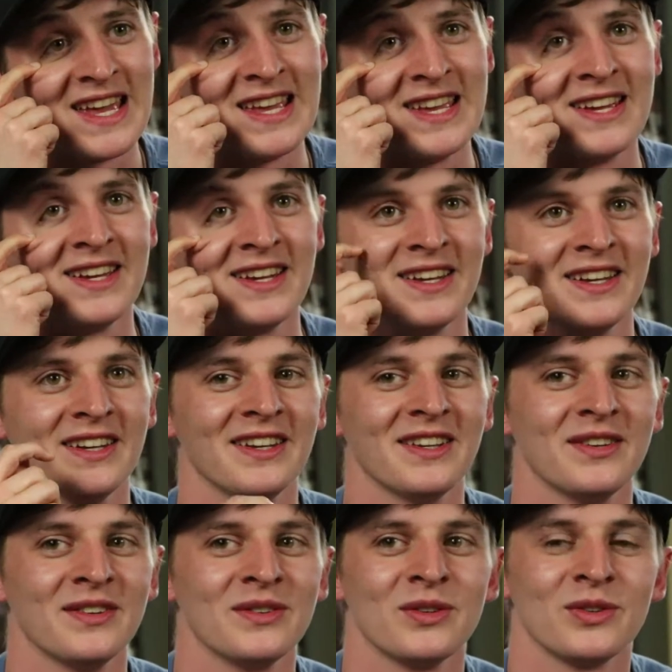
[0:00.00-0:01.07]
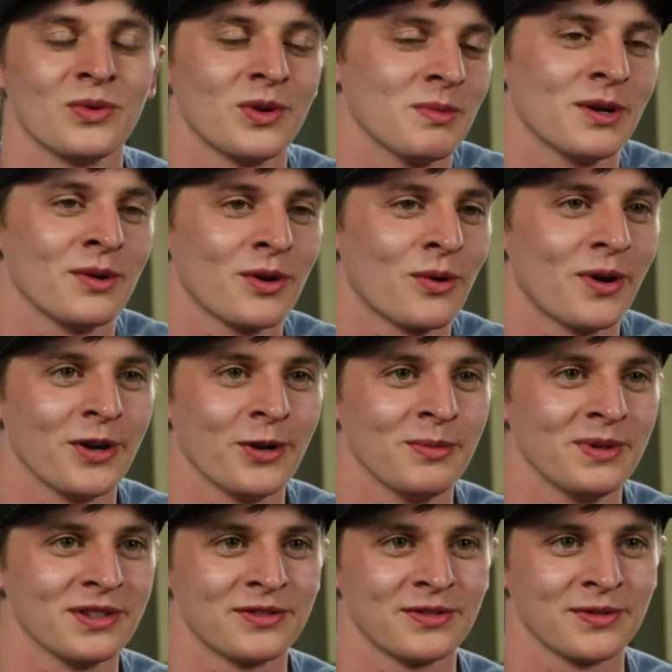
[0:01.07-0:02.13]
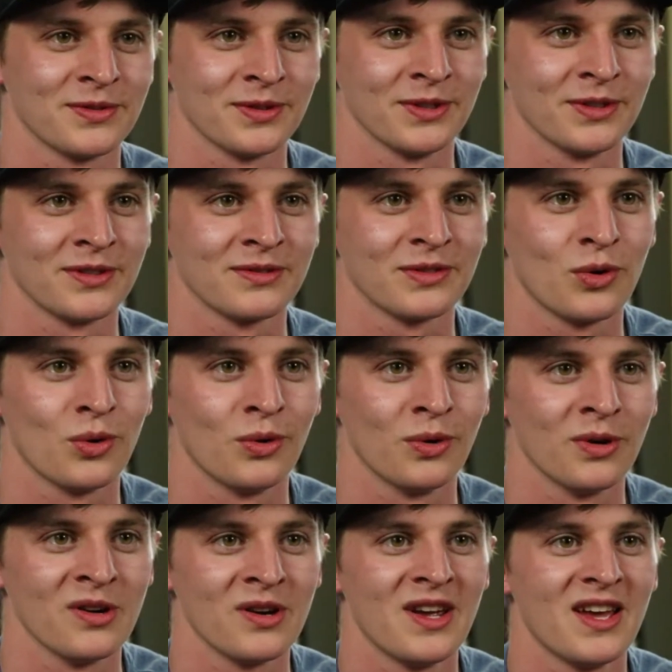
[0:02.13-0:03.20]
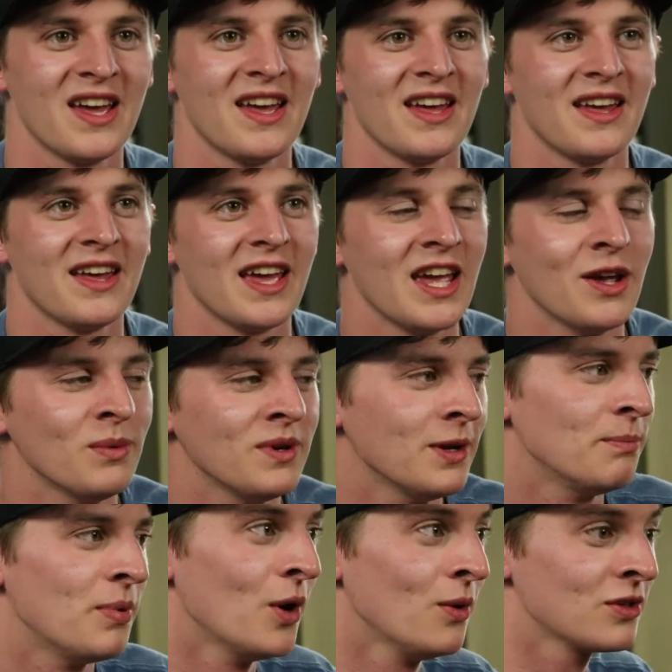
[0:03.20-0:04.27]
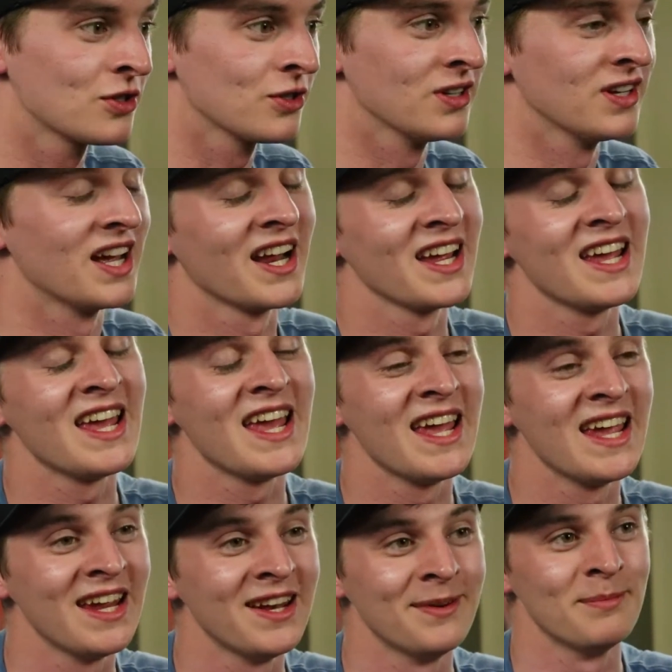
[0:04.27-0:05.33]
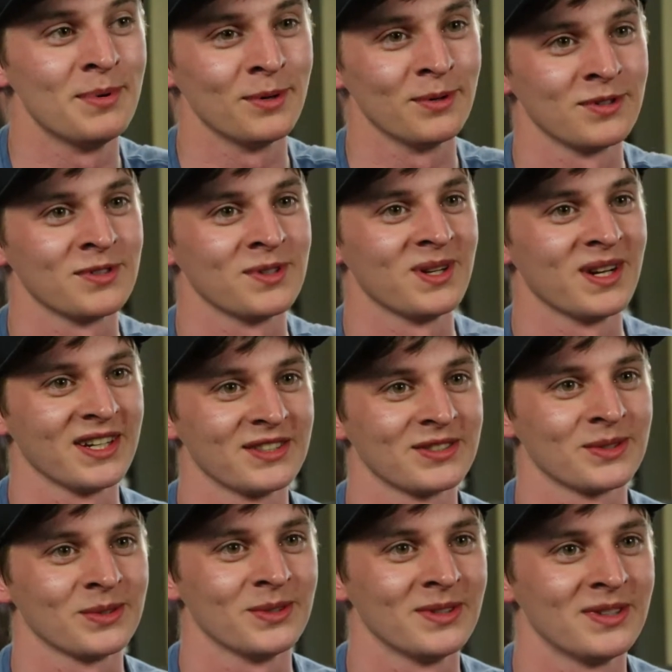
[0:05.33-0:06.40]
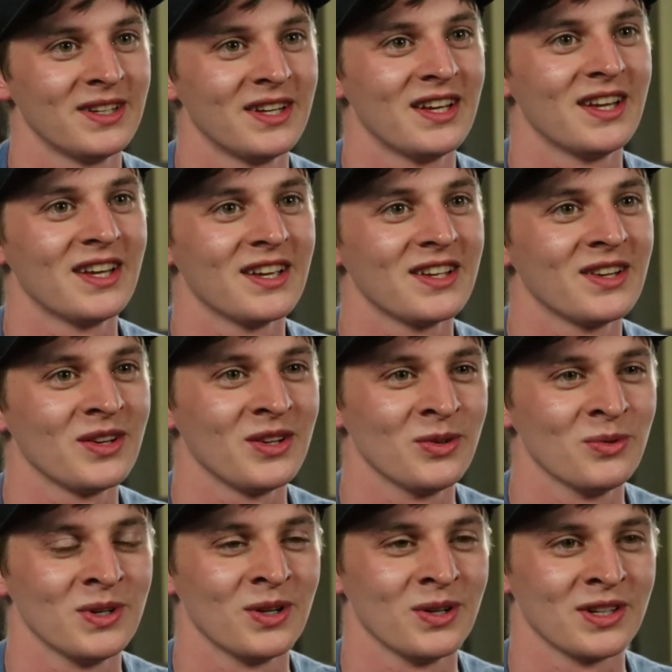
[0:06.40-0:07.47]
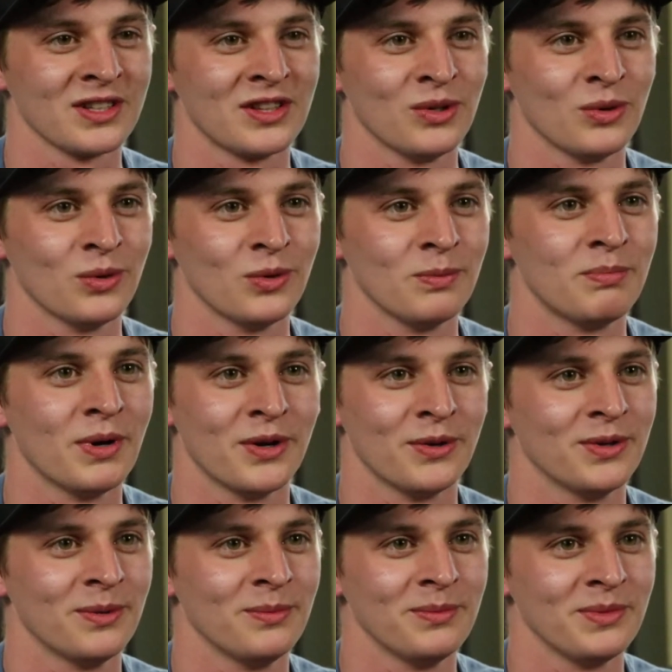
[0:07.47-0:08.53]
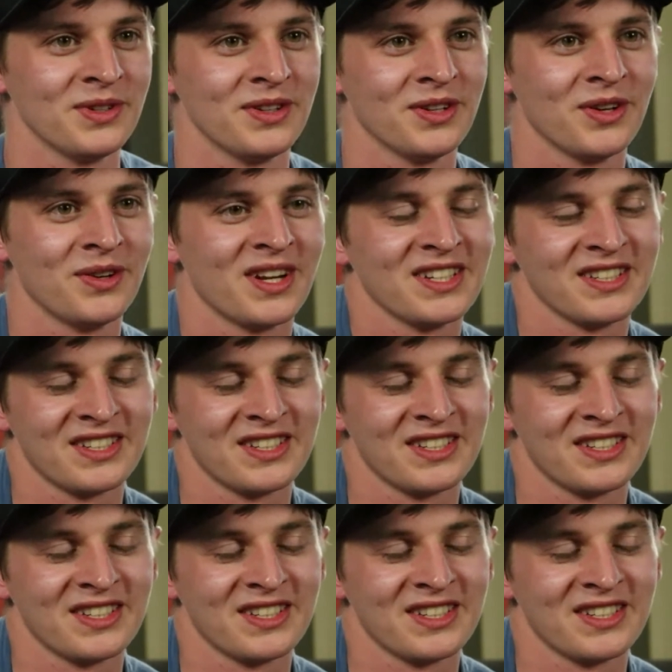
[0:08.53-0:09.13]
and it was one of my requirements for core. And we did poetry, and I hated poetry in high school. You know, you read all like the old poems, you know, and I